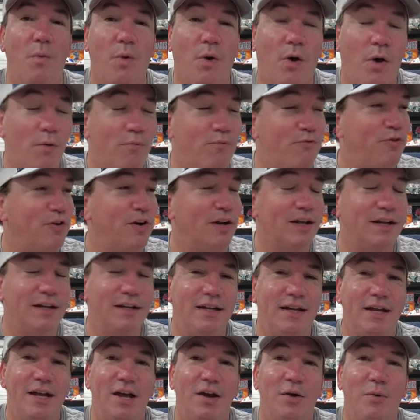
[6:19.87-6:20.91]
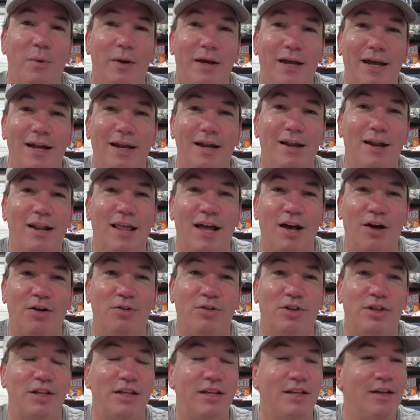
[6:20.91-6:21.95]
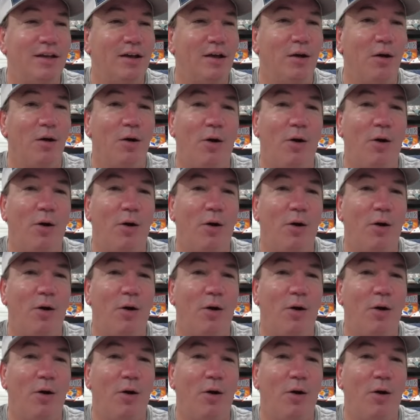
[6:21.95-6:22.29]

Hopefully we get a little healthy.